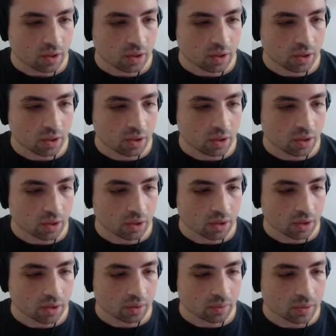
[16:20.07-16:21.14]

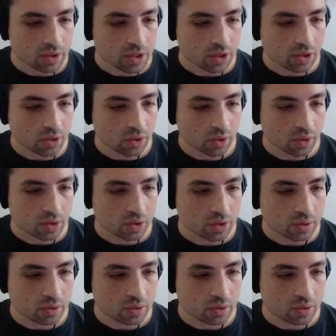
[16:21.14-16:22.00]
what's it called?